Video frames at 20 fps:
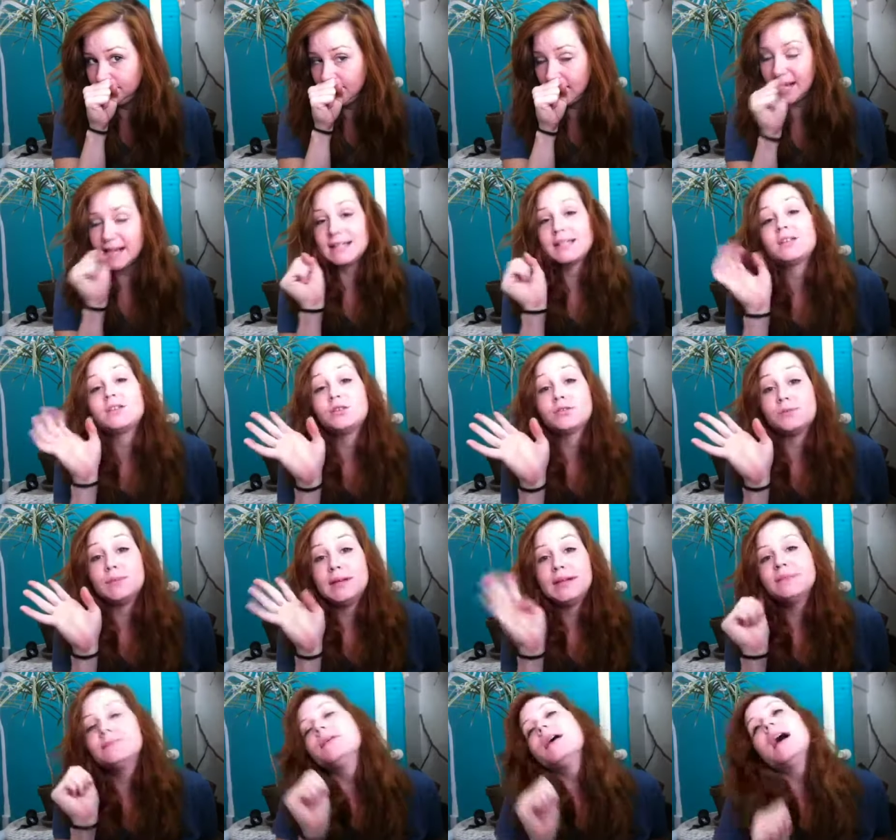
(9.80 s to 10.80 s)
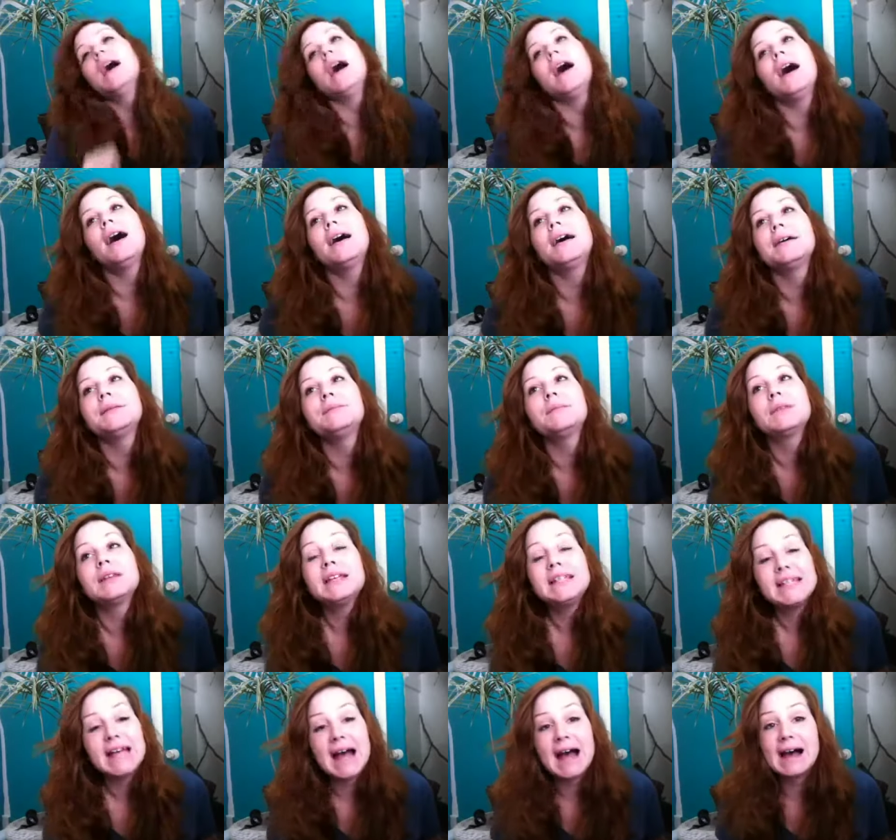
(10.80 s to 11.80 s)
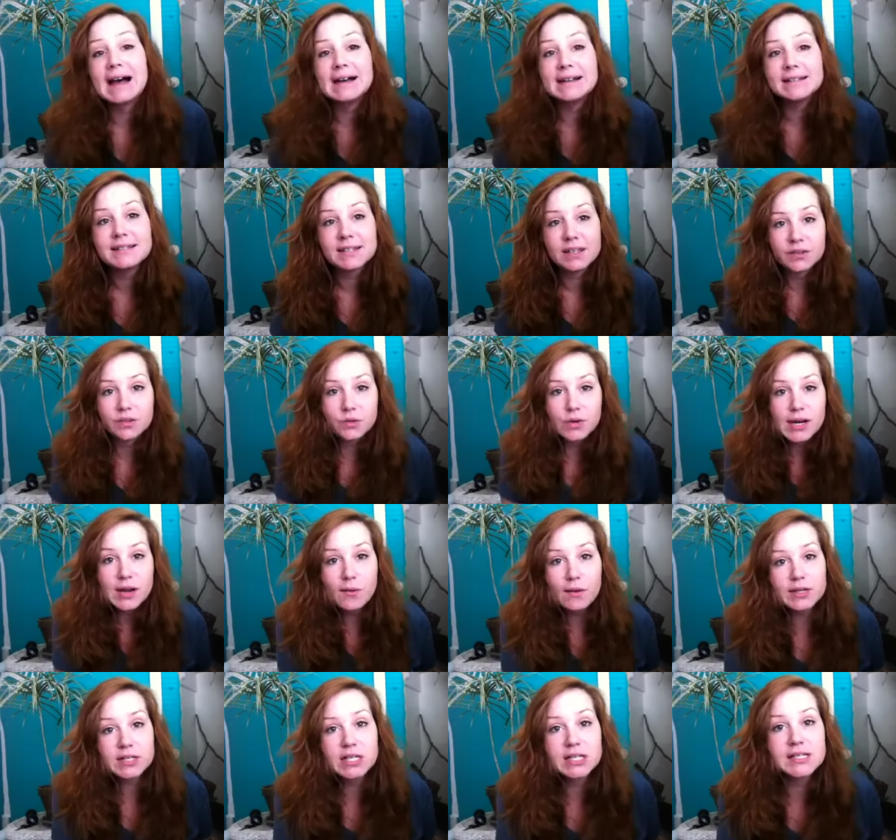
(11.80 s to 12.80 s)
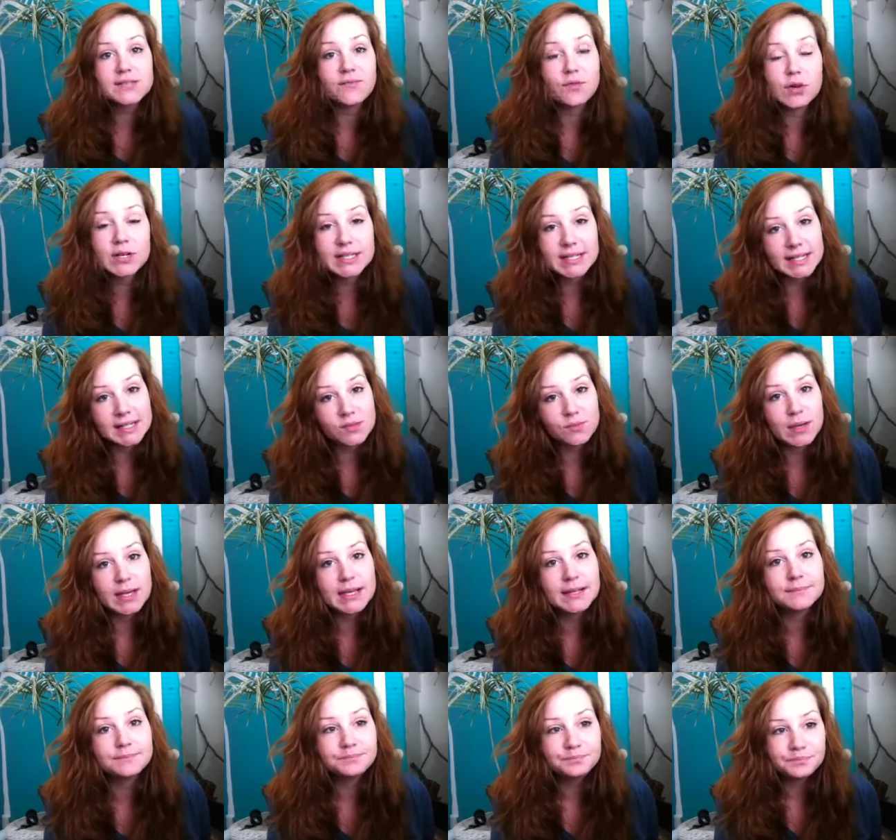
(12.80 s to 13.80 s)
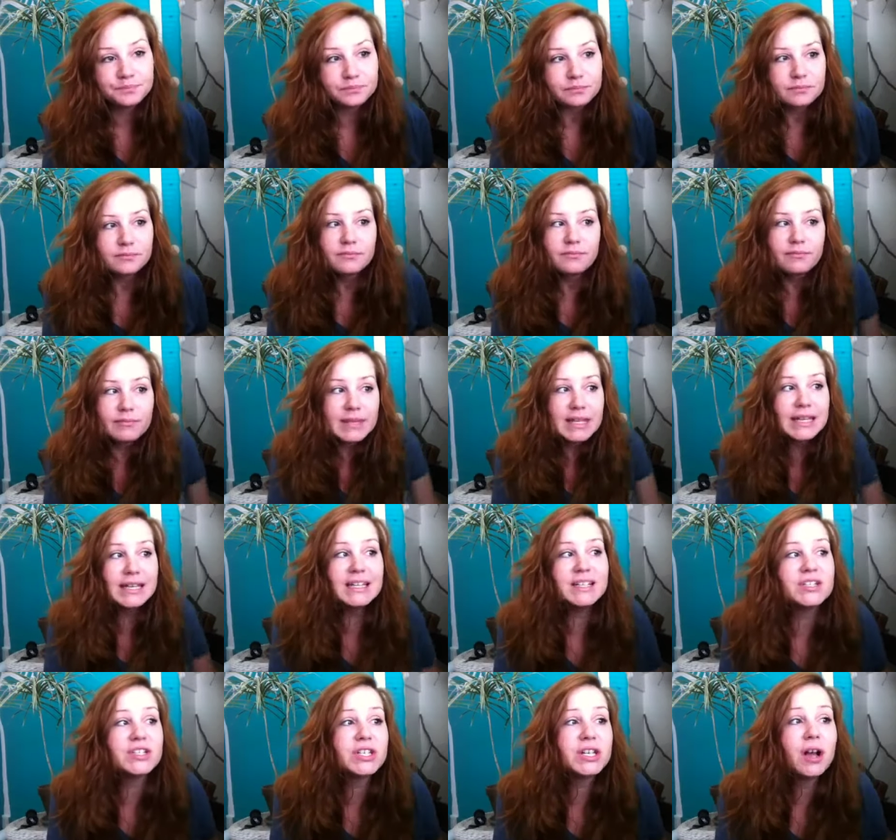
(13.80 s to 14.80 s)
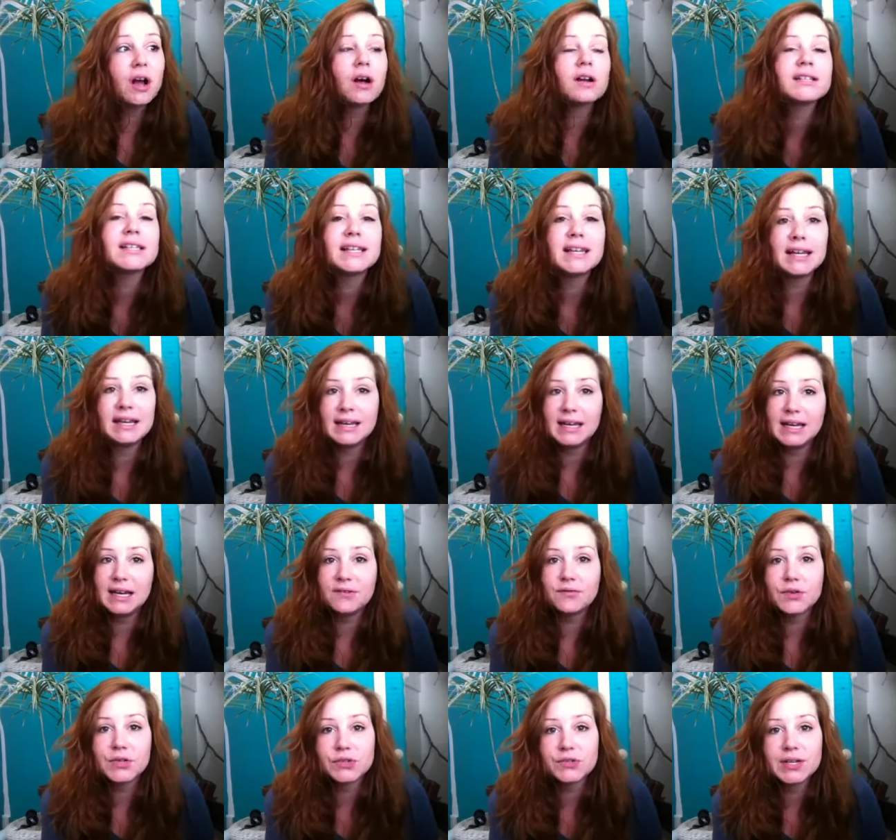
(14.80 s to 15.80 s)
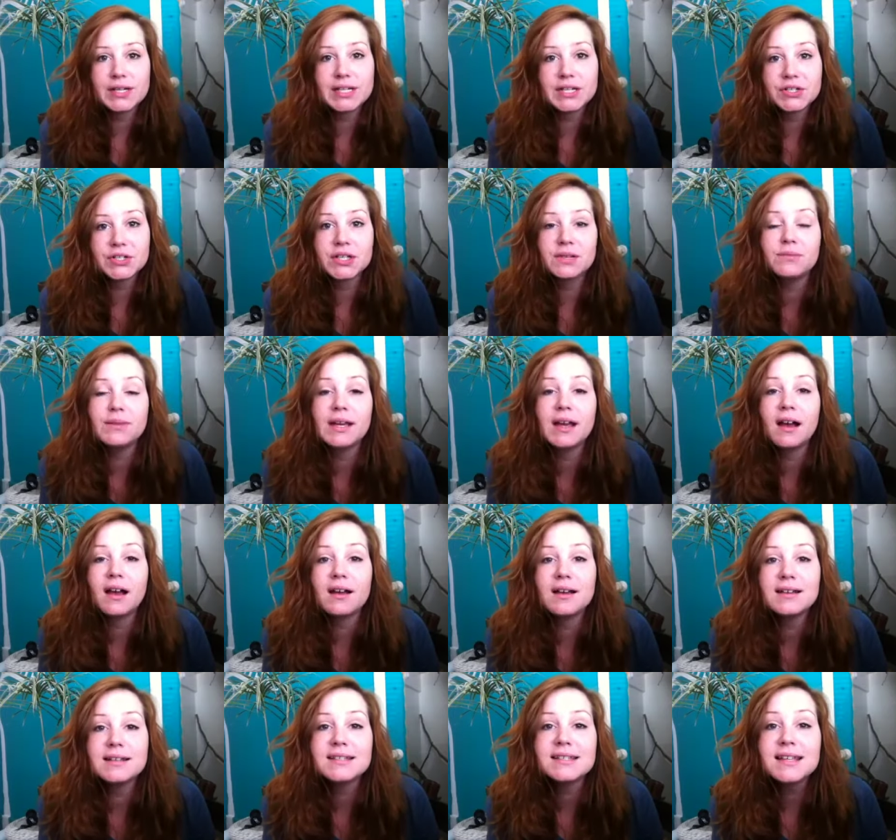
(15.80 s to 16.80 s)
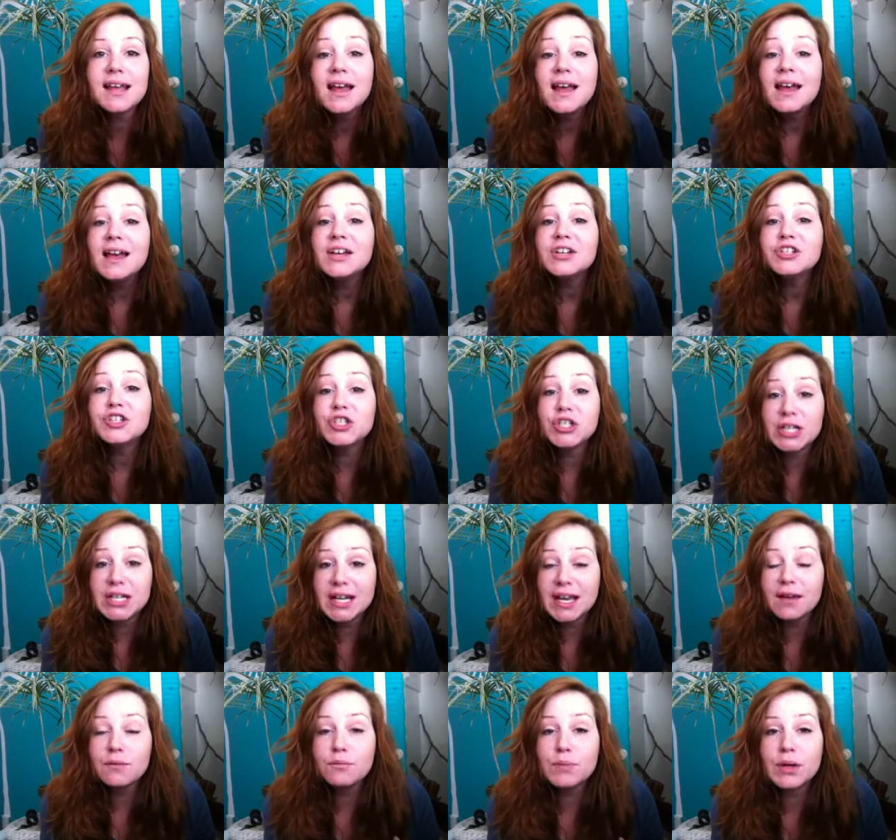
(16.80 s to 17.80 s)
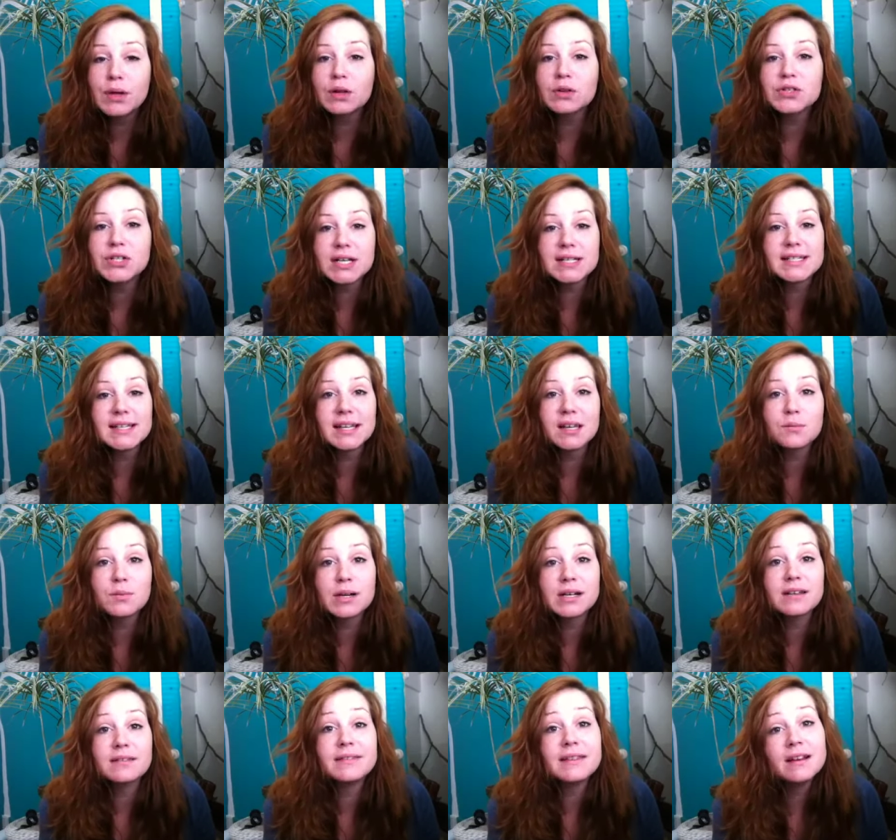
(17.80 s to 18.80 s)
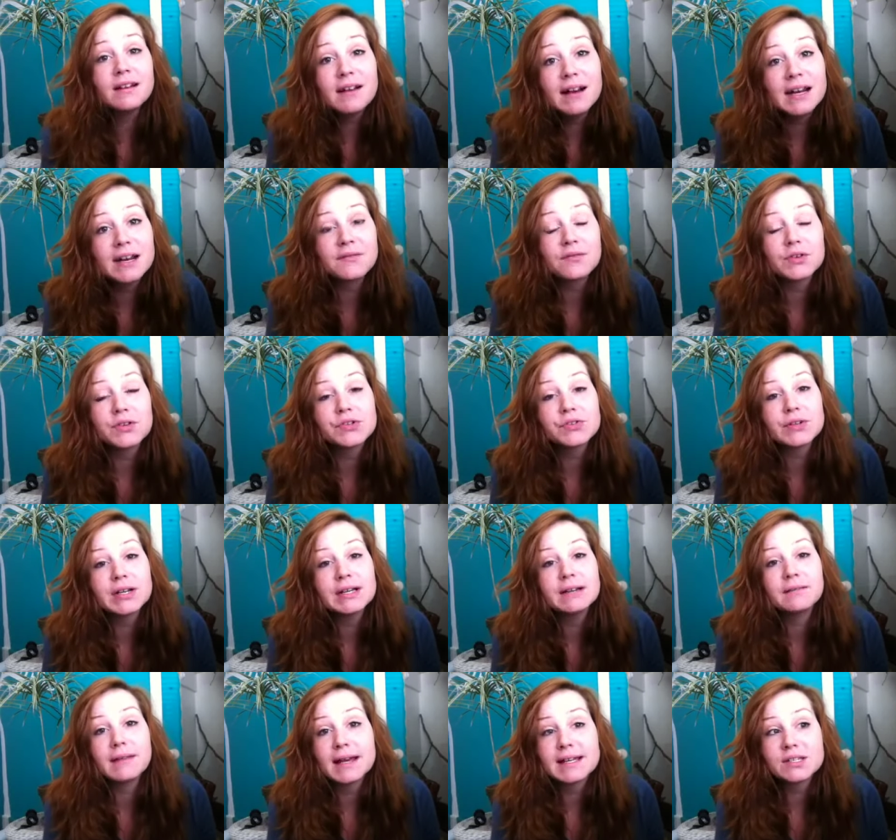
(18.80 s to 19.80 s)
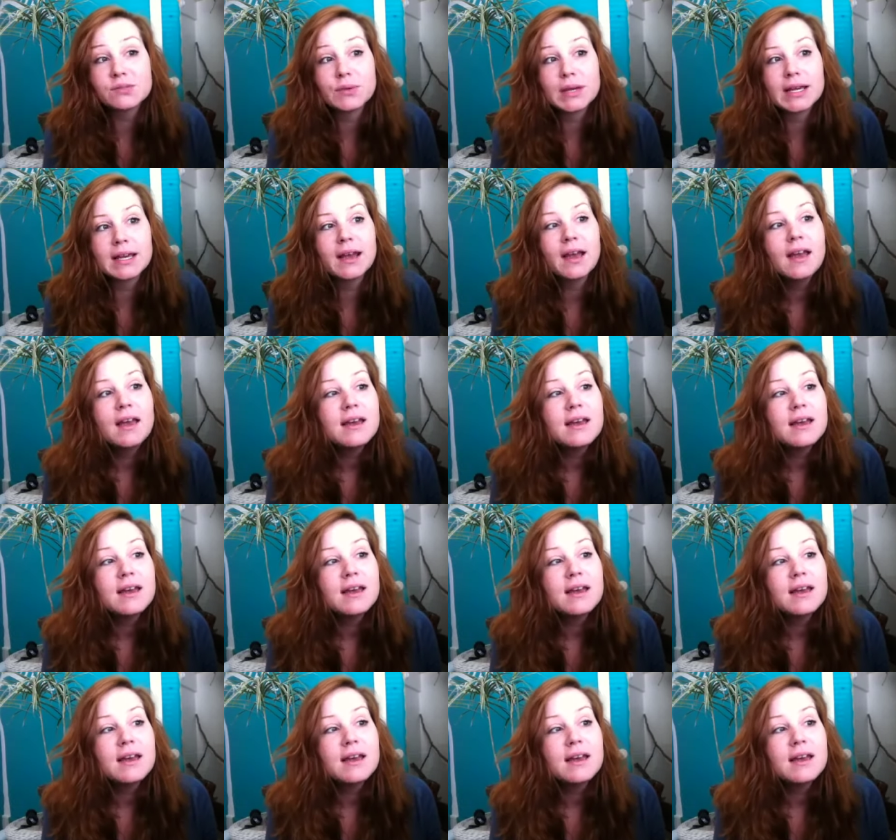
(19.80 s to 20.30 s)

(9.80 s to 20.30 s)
Excuse me. Um, Lisa has three questions for us this week, and she calls it an anniversary edition because she and Bill just celebrated their anniversary last week.